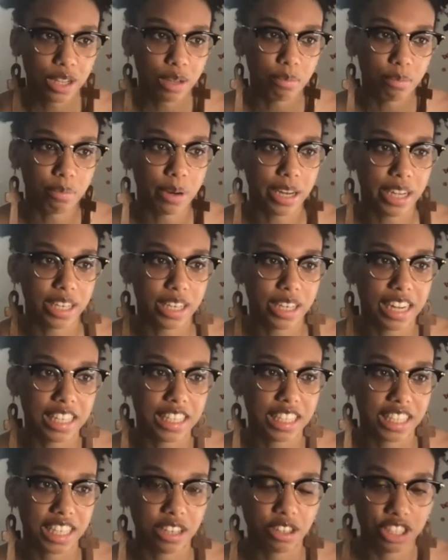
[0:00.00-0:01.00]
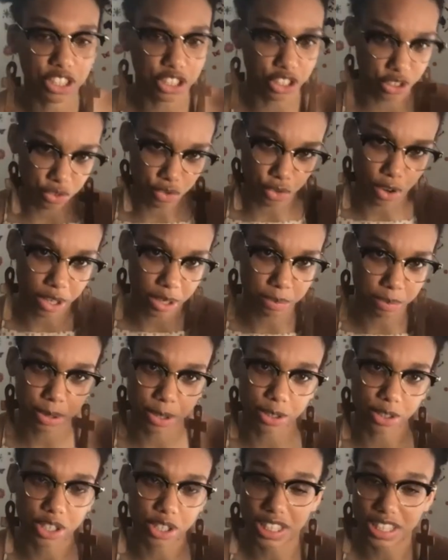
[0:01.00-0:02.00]
but let's say just one
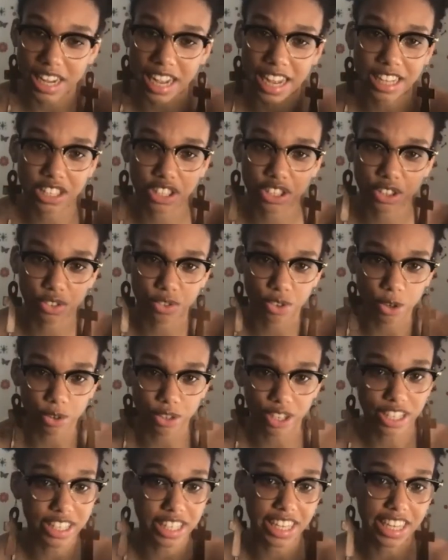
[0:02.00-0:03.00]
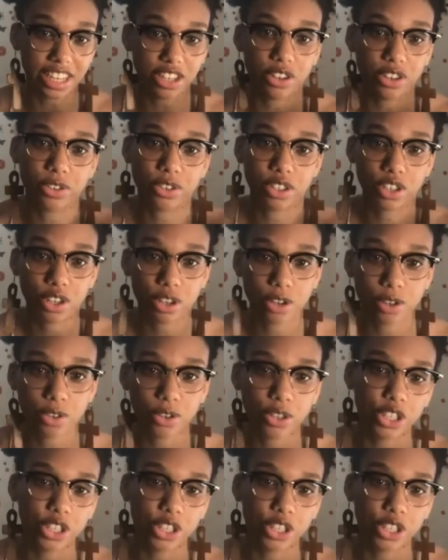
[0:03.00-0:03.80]
person has corona and they don't know,